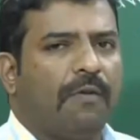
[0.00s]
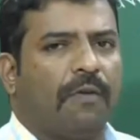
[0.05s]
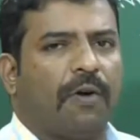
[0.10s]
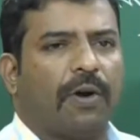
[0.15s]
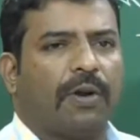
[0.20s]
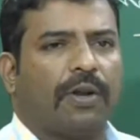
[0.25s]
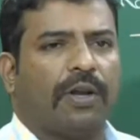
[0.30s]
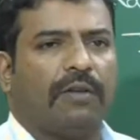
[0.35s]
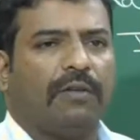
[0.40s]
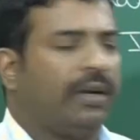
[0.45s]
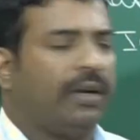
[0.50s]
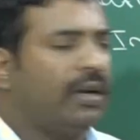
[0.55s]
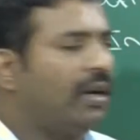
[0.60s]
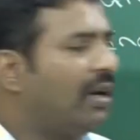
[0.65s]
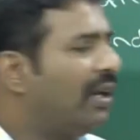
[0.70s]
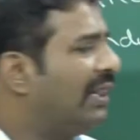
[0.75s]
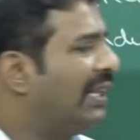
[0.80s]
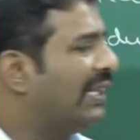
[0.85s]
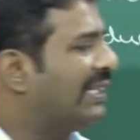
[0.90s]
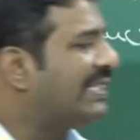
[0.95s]

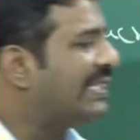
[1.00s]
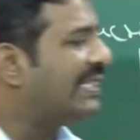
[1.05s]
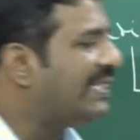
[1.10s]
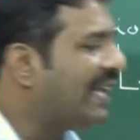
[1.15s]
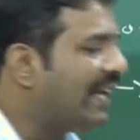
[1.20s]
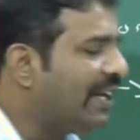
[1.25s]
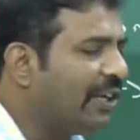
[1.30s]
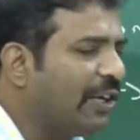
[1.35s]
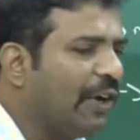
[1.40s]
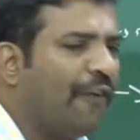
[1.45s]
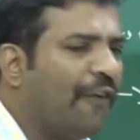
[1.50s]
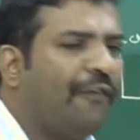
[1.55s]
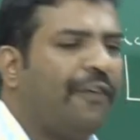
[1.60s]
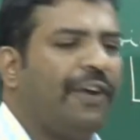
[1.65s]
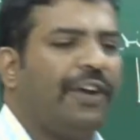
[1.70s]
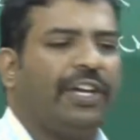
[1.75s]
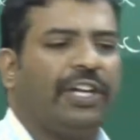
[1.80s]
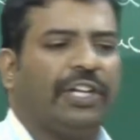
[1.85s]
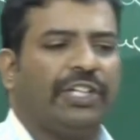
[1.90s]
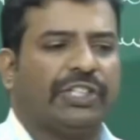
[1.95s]
whatever the set
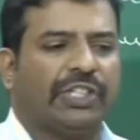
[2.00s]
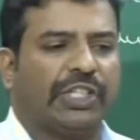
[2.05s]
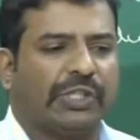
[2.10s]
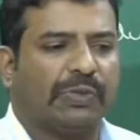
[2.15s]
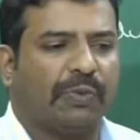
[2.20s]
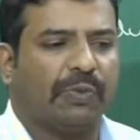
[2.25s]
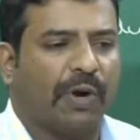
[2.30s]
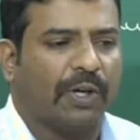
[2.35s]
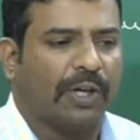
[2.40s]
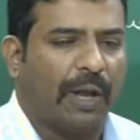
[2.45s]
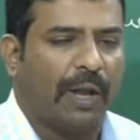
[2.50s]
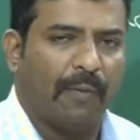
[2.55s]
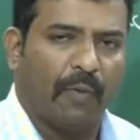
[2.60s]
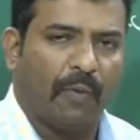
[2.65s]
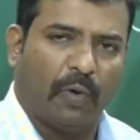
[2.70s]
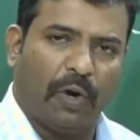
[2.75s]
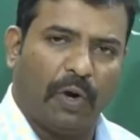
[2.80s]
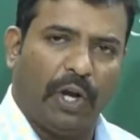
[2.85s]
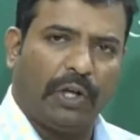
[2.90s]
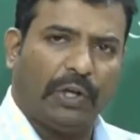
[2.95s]
of integers what I
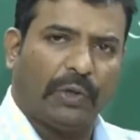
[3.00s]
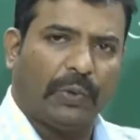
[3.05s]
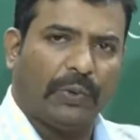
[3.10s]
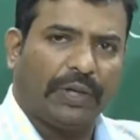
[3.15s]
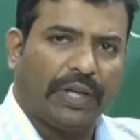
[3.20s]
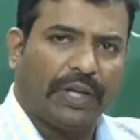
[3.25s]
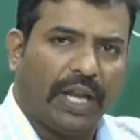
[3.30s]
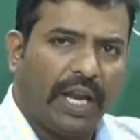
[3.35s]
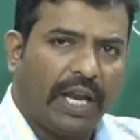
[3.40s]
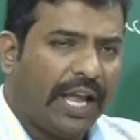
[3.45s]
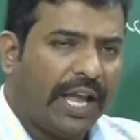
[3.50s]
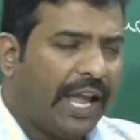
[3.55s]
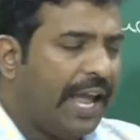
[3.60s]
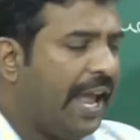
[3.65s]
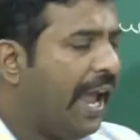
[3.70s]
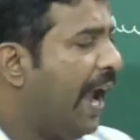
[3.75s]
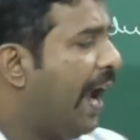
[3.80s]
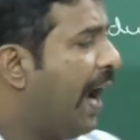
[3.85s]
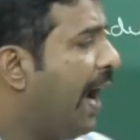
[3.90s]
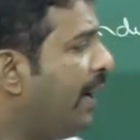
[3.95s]
am going to
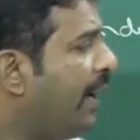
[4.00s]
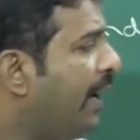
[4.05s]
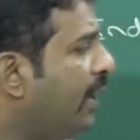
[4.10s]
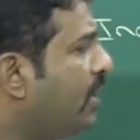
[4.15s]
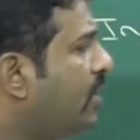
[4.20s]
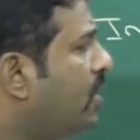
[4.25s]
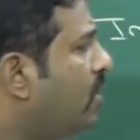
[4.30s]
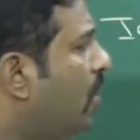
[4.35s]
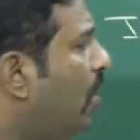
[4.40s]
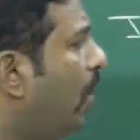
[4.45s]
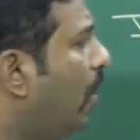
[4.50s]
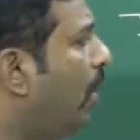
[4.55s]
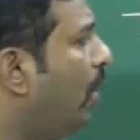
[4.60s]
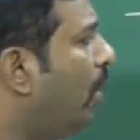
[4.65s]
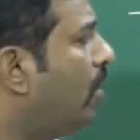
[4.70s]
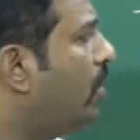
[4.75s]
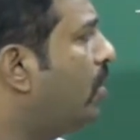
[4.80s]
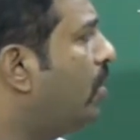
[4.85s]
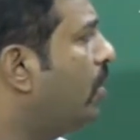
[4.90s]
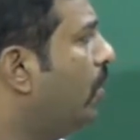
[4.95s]
take, it is
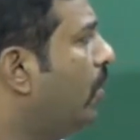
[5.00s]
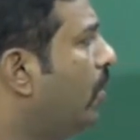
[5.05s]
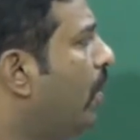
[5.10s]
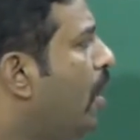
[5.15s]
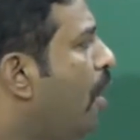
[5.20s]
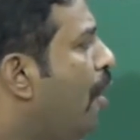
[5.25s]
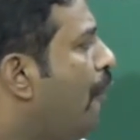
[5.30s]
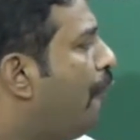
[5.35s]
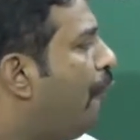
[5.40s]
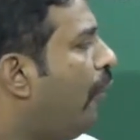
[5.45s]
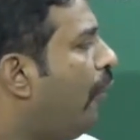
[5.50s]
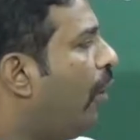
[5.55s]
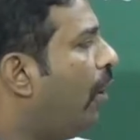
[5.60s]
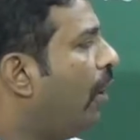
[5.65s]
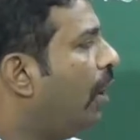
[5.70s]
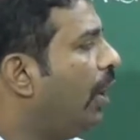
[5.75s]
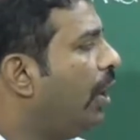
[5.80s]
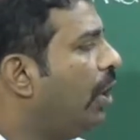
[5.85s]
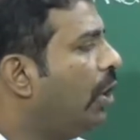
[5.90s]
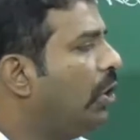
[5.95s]
going to
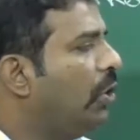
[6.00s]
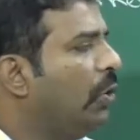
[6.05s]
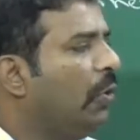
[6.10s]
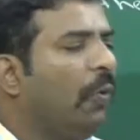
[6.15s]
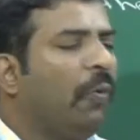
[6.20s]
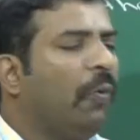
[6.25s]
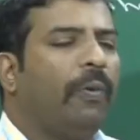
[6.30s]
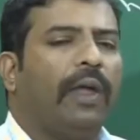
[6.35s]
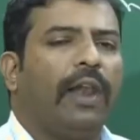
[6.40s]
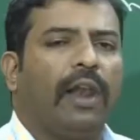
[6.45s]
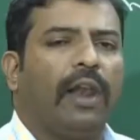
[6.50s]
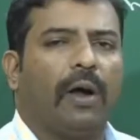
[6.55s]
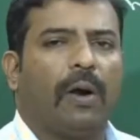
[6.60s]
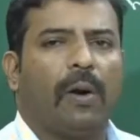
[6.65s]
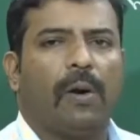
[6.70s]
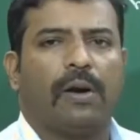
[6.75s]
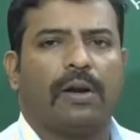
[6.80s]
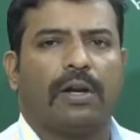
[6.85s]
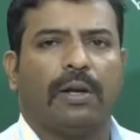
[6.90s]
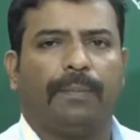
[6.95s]
fall into
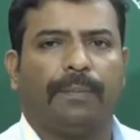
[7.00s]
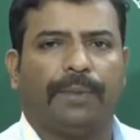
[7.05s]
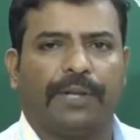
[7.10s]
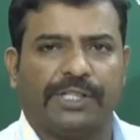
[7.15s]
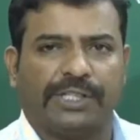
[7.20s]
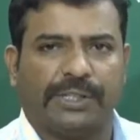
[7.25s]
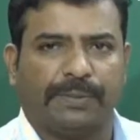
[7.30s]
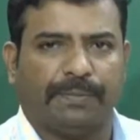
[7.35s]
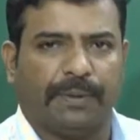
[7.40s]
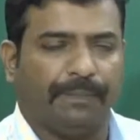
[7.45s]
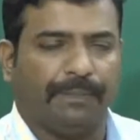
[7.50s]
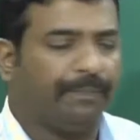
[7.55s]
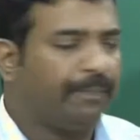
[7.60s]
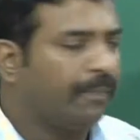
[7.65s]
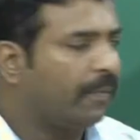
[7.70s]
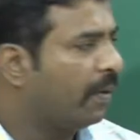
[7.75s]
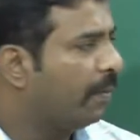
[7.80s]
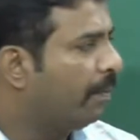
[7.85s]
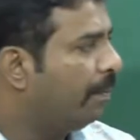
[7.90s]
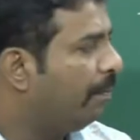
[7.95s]
well-ordering principle.
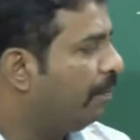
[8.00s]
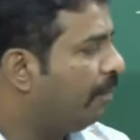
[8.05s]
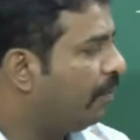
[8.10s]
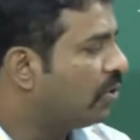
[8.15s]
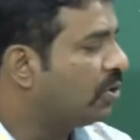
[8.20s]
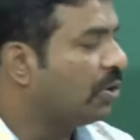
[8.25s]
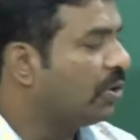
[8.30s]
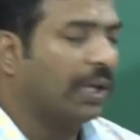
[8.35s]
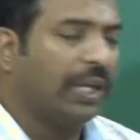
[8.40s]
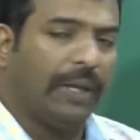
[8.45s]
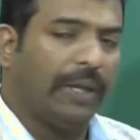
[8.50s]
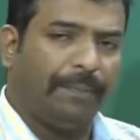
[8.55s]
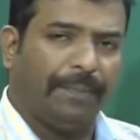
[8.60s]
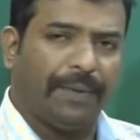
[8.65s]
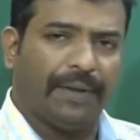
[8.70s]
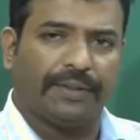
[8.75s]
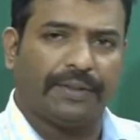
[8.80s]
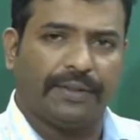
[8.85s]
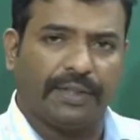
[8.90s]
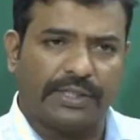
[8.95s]
So
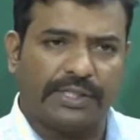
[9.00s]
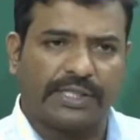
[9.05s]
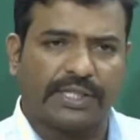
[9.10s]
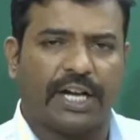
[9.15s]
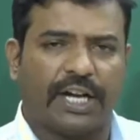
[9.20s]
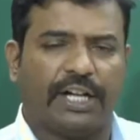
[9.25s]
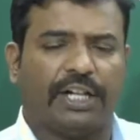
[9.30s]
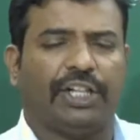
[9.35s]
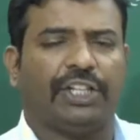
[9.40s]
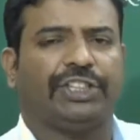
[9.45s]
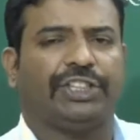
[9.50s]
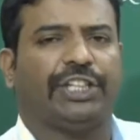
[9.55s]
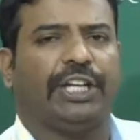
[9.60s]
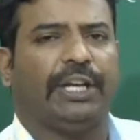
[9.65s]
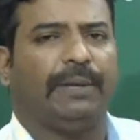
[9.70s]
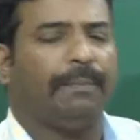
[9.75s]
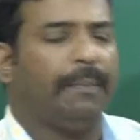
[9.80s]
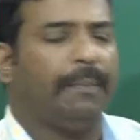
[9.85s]
keeping this condition